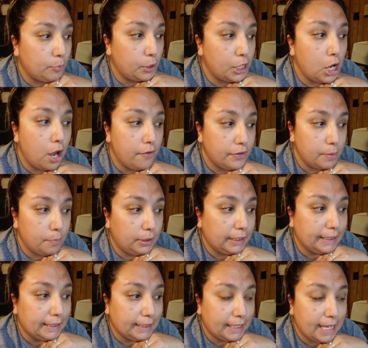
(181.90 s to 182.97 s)
off
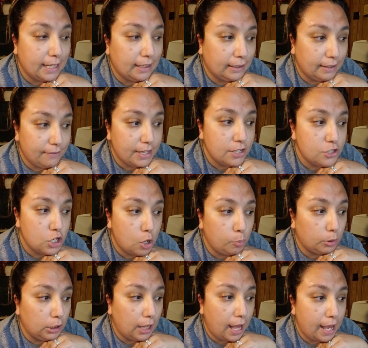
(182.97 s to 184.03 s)
completely and living a sober
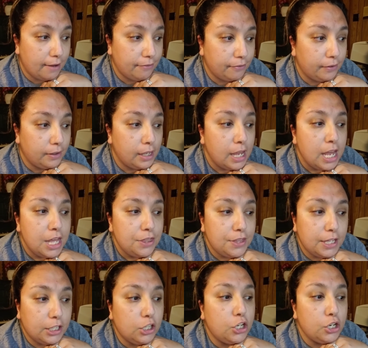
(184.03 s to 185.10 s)
life,
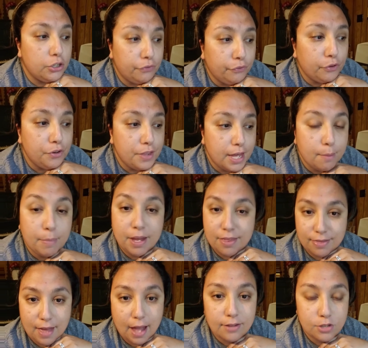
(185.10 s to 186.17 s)
then good for them, and
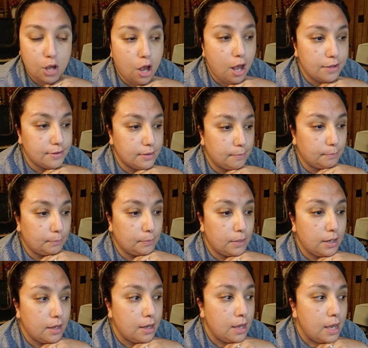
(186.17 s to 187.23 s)
that's awesome.
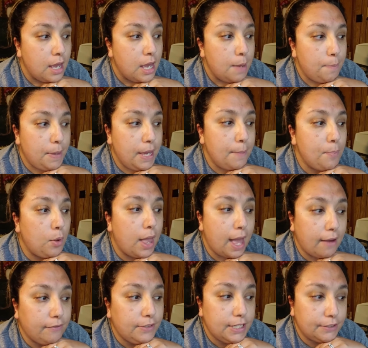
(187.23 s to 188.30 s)
People
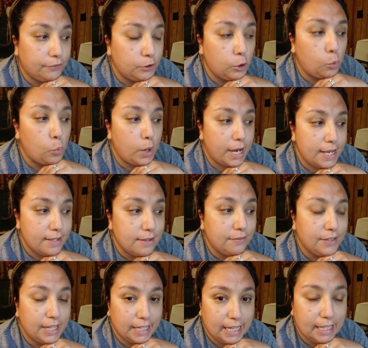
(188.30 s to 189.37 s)
have different ways of
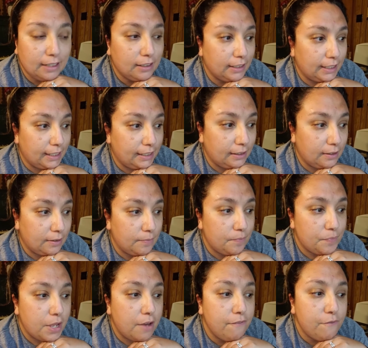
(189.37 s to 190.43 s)
getting clean.
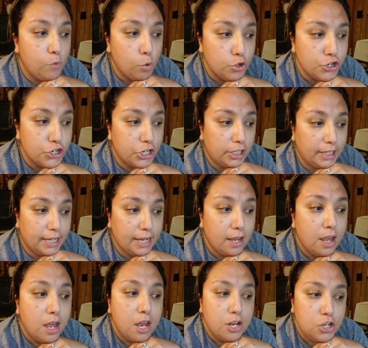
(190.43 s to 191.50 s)
Unfortunately,
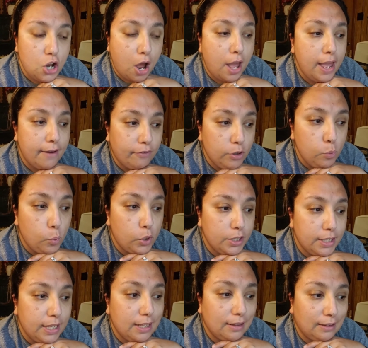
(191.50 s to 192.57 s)
not everyone
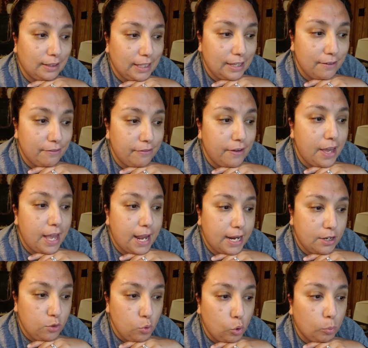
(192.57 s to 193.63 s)
can live a
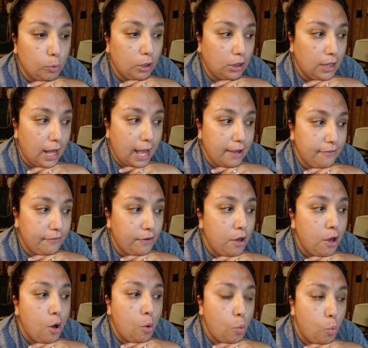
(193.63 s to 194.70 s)
normal life
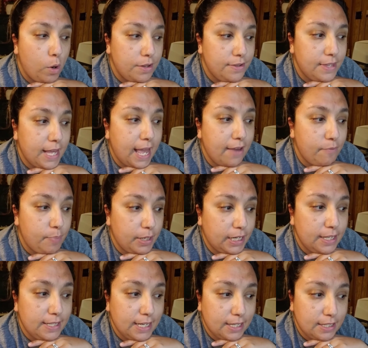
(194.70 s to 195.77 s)
once they have been
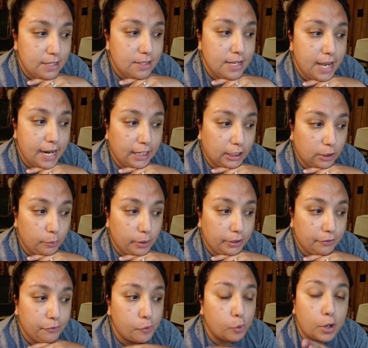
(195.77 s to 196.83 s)
addicted to heroin
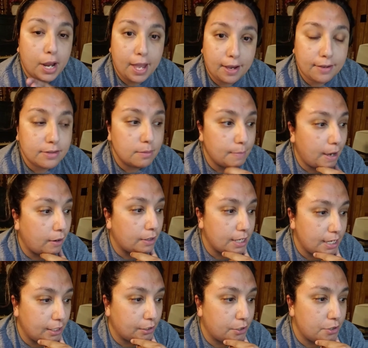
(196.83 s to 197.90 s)
for X amount of
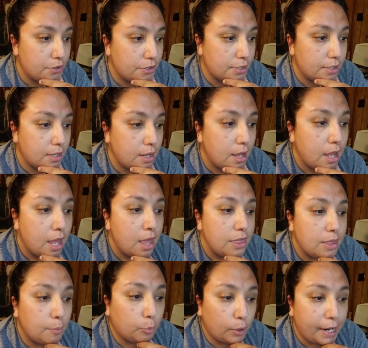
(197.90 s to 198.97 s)
years. The
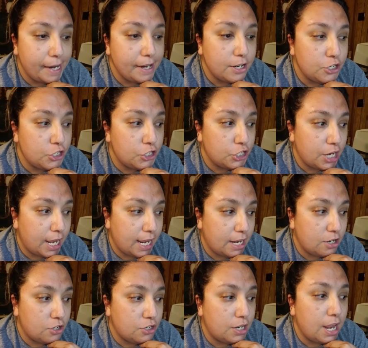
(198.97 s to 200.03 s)
brain has
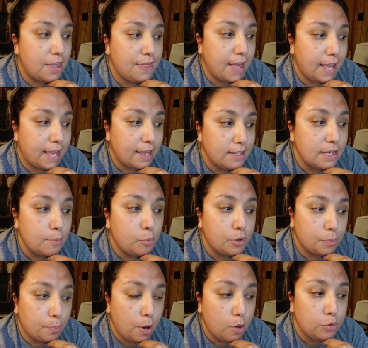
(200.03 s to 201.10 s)
changed and they end up with
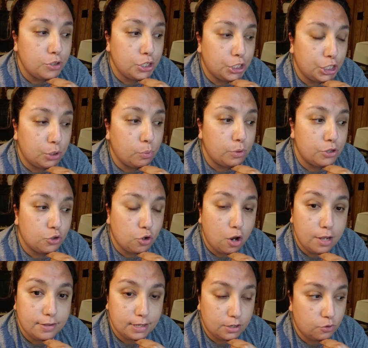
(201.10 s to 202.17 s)
post-acute withdrawal
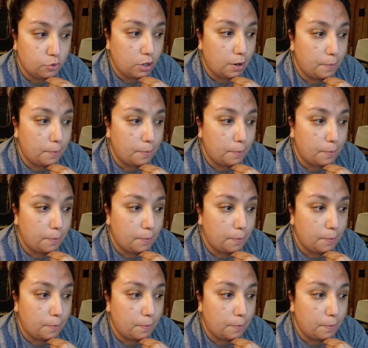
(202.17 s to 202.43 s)
syndrome.